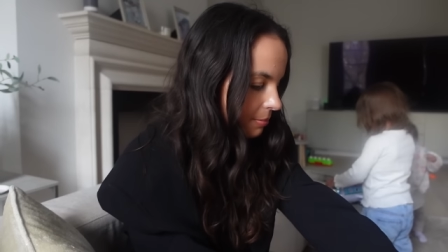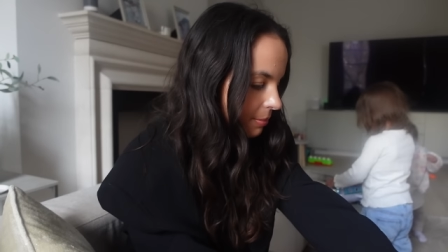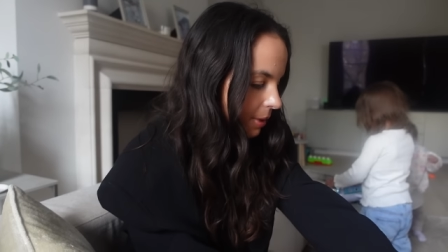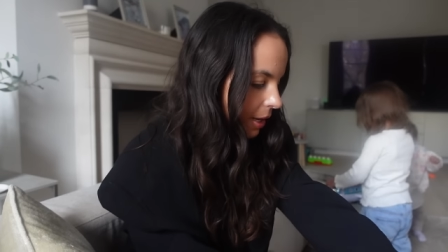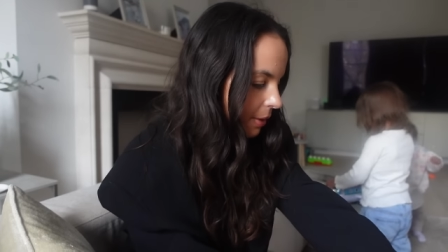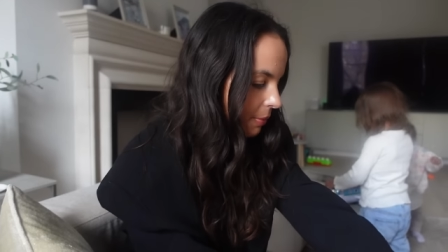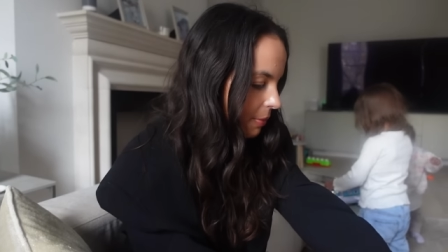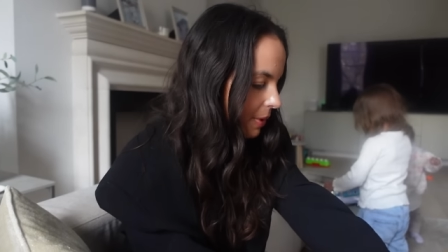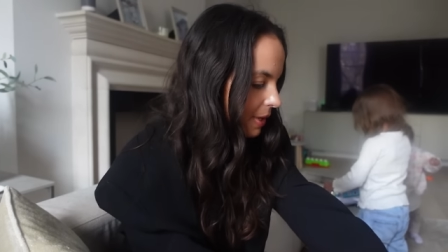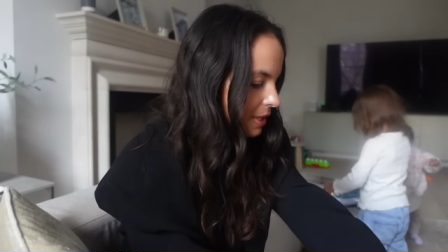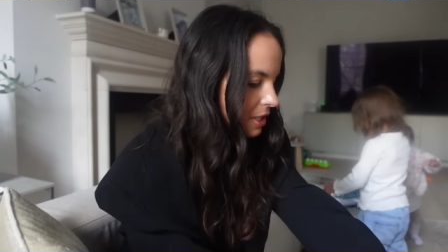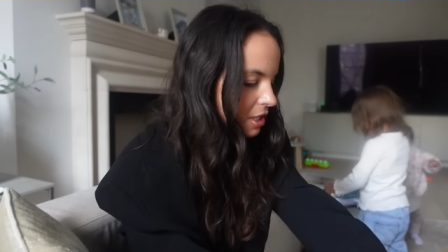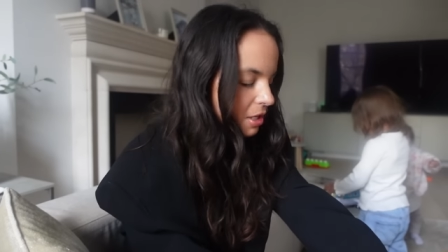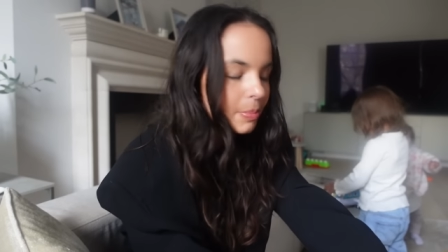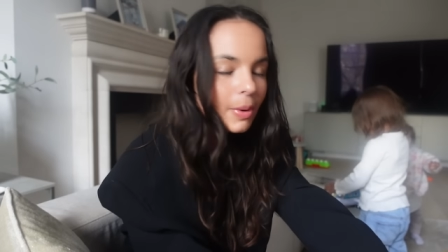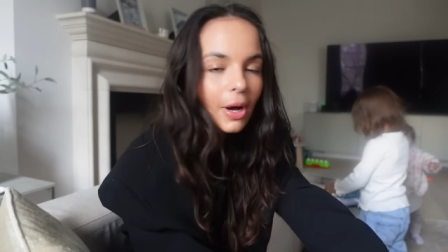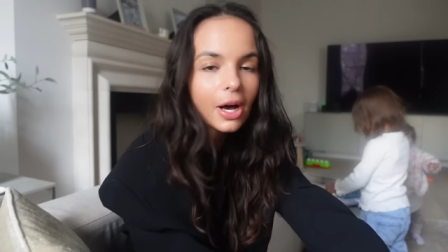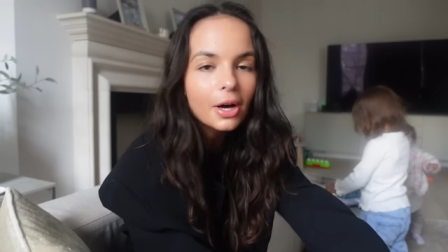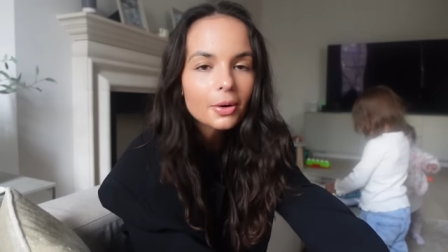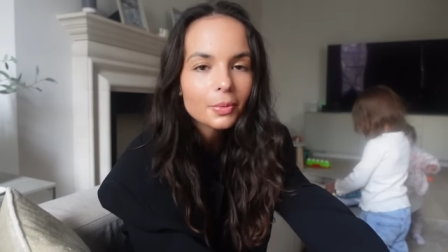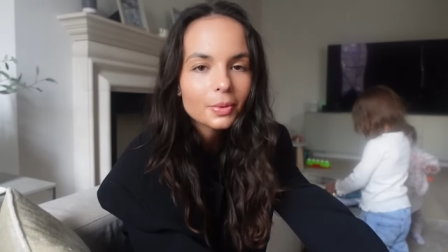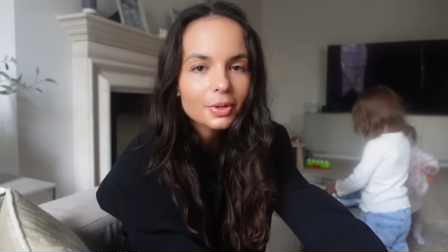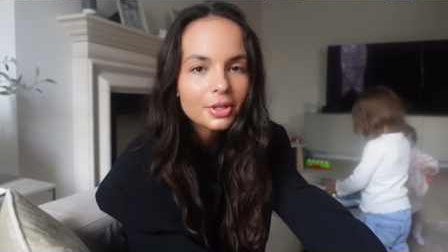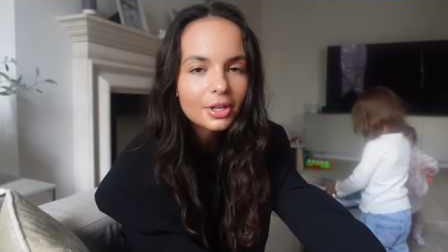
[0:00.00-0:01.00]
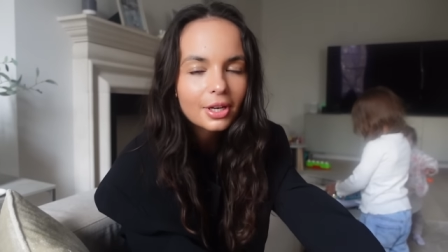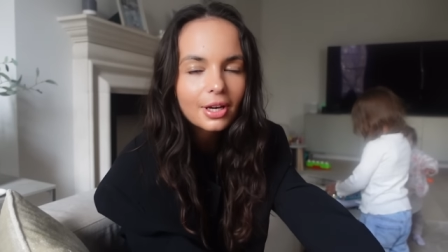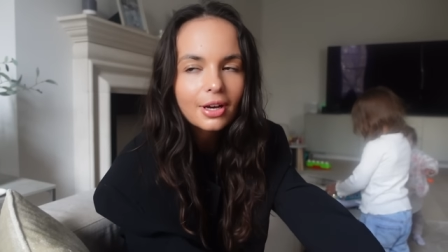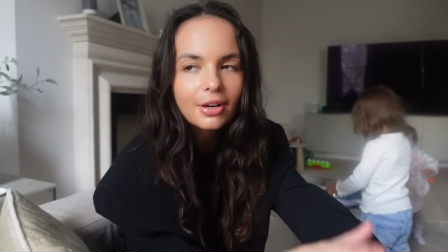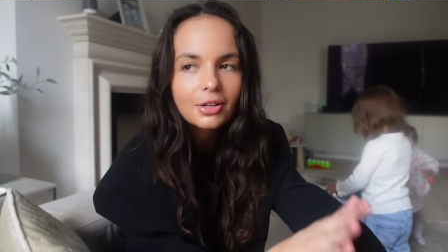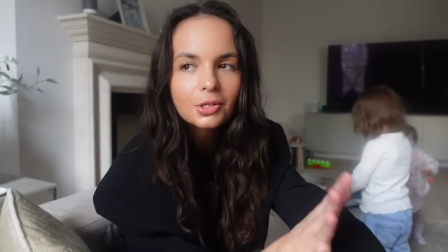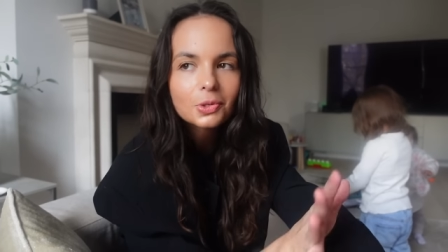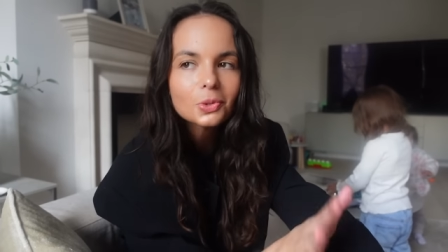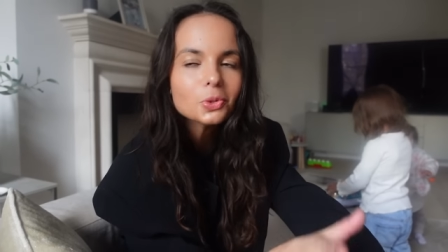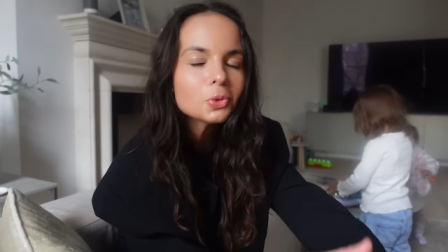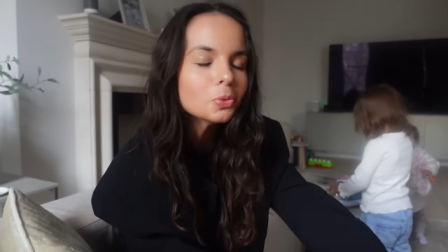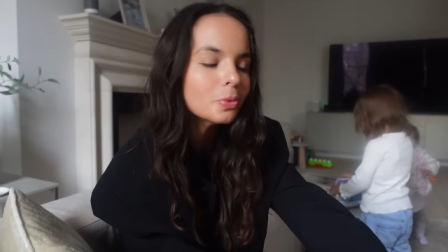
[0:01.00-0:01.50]
But we went to the park with the
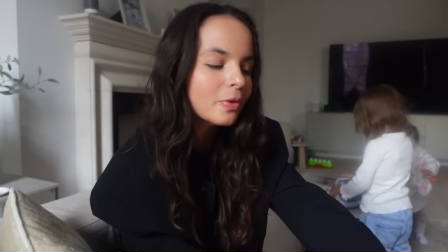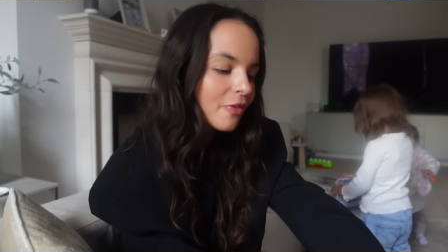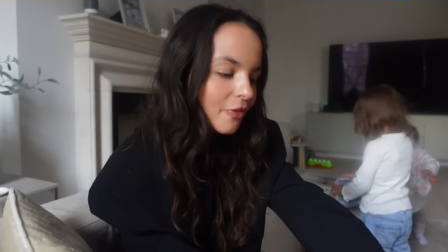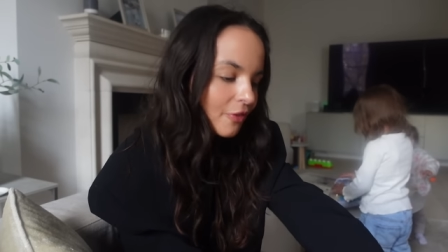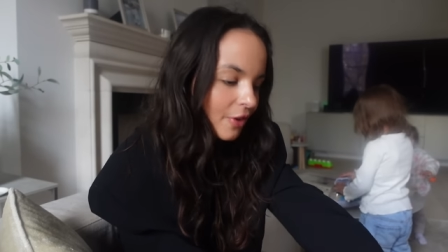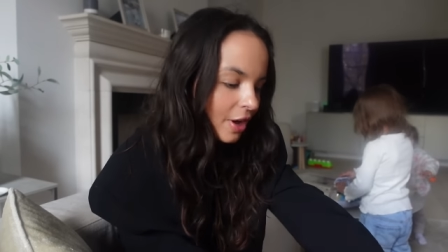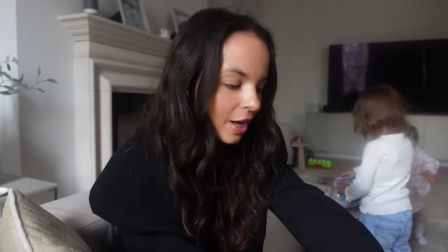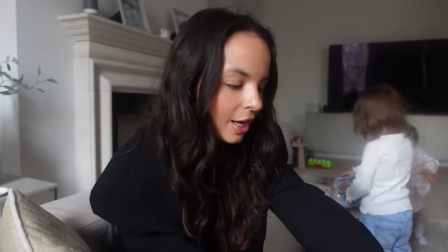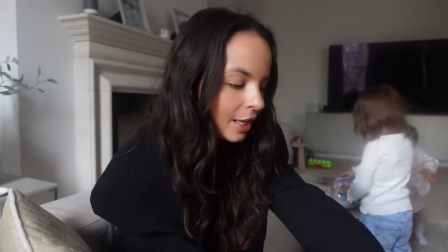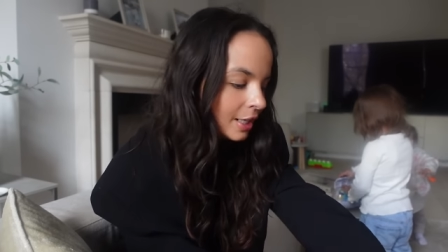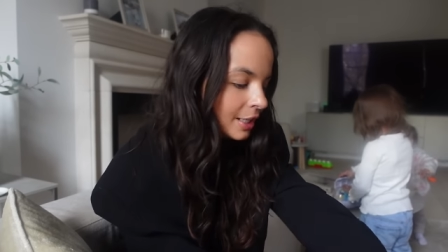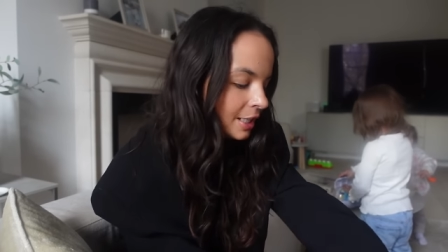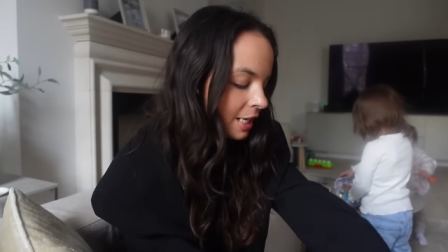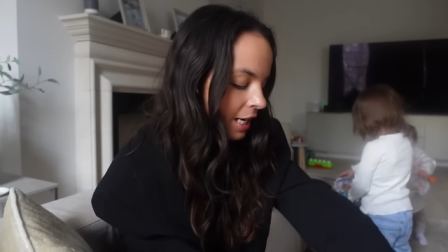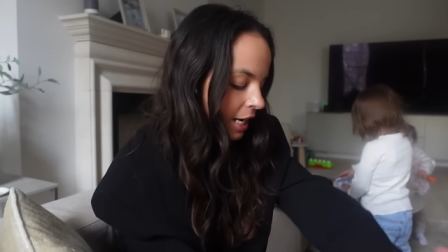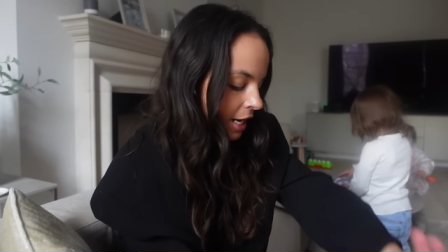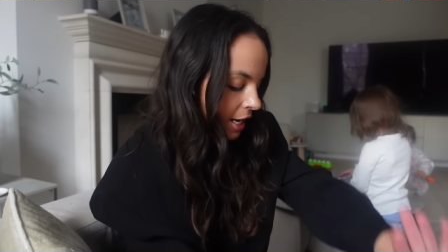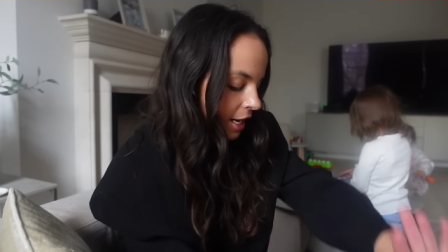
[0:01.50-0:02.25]
girls, which was fun.